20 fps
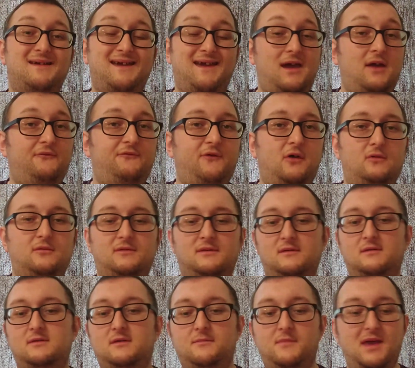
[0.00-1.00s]
airflow
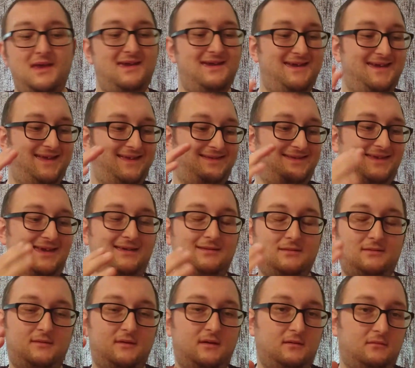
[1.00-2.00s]
system.
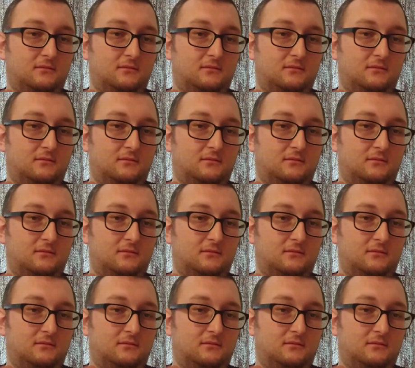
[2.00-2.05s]
This